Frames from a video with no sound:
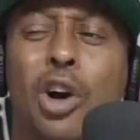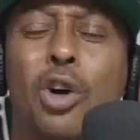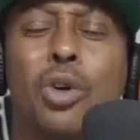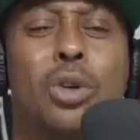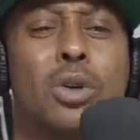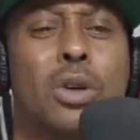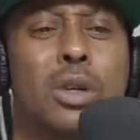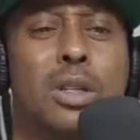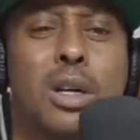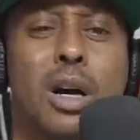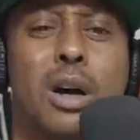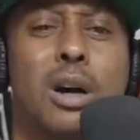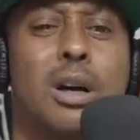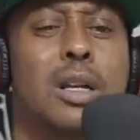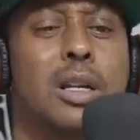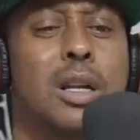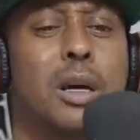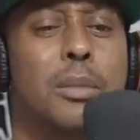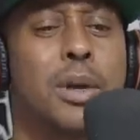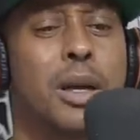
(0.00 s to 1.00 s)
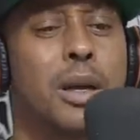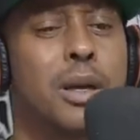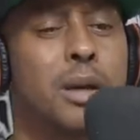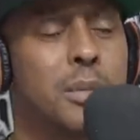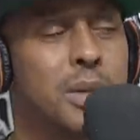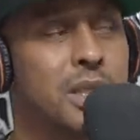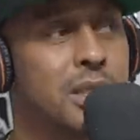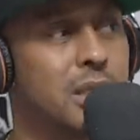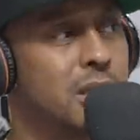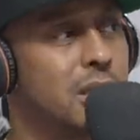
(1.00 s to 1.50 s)
Hold on, dog. Let, let,
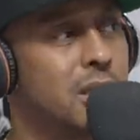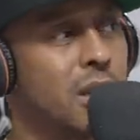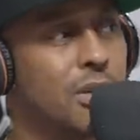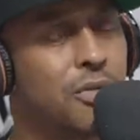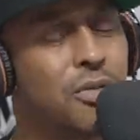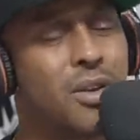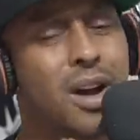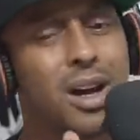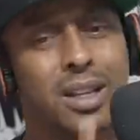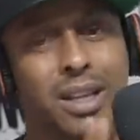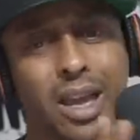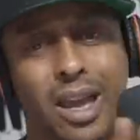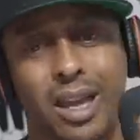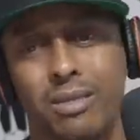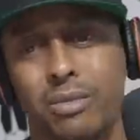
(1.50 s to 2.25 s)
let me just no fuck that,